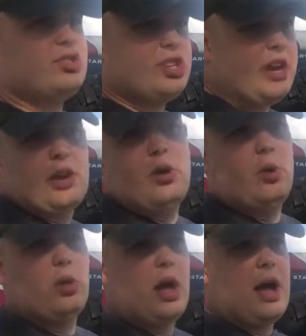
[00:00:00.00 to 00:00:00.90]
shake a
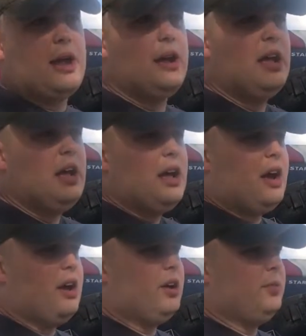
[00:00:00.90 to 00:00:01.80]
whole lot,
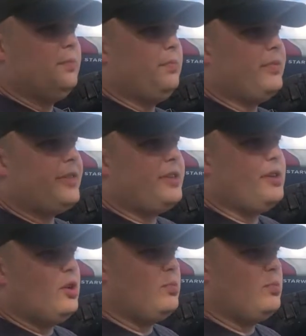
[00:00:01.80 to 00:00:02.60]
you know,